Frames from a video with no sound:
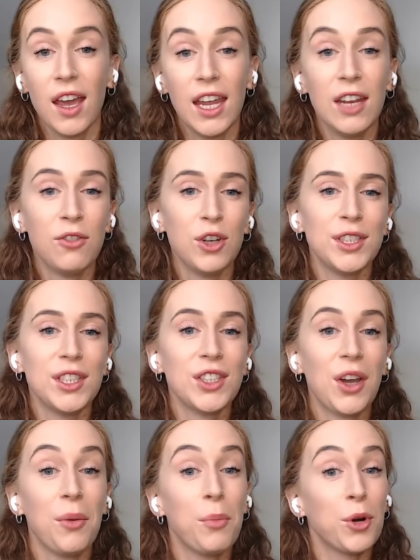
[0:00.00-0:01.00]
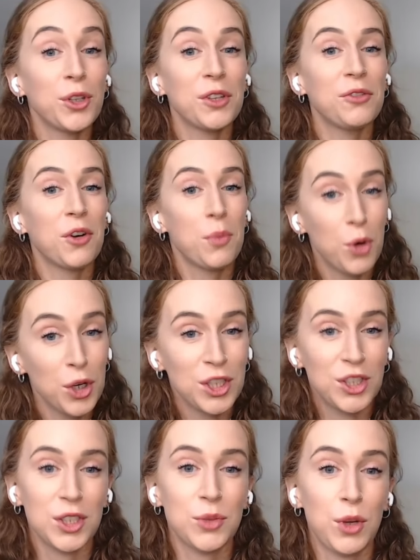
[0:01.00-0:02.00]
Invoices are important for more
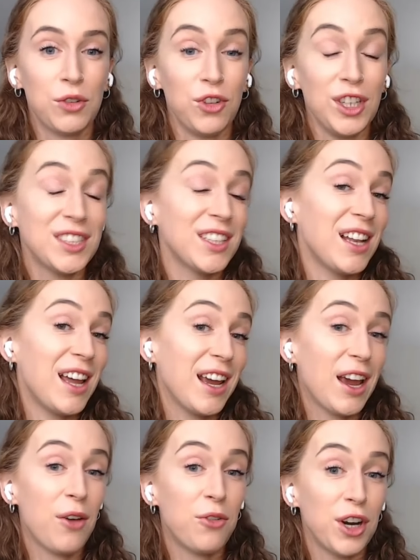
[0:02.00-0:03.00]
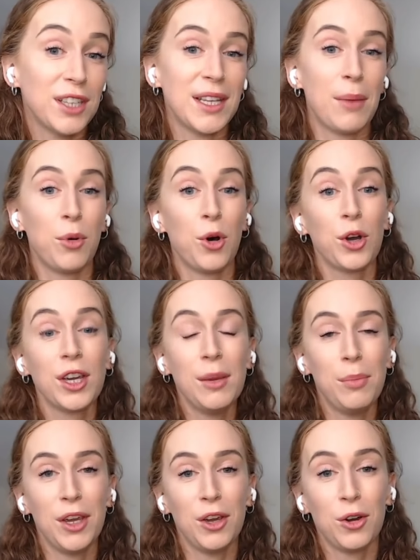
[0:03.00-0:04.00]
than just one reason, like, for example,
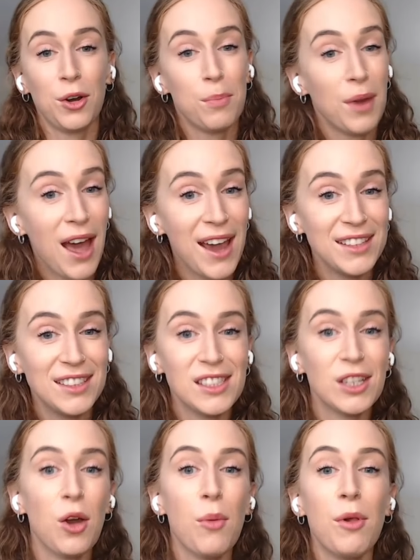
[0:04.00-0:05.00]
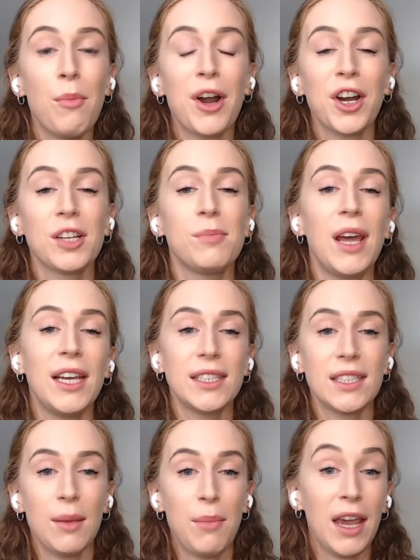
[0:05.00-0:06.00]
keeping you compliant in the global
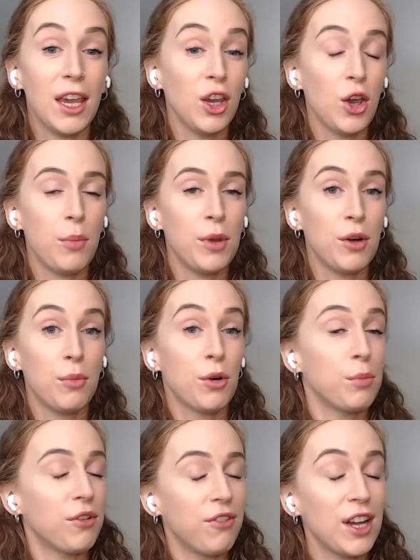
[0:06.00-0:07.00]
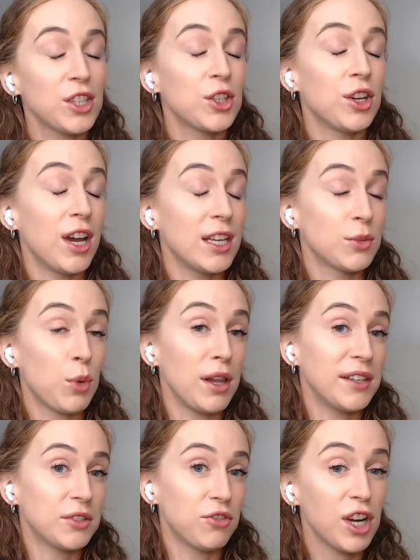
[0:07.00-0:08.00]
marketplace, making you appear more professional as well
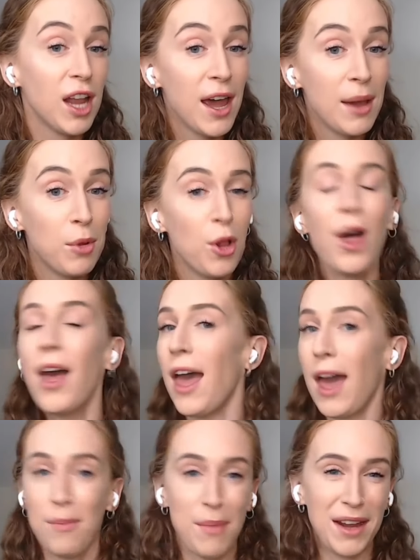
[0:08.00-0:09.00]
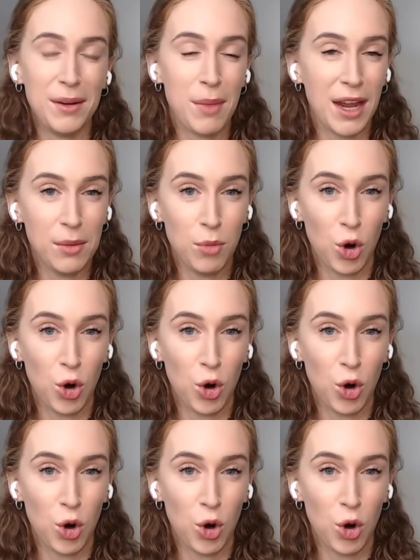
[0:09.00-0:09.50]
as reliable, and many, many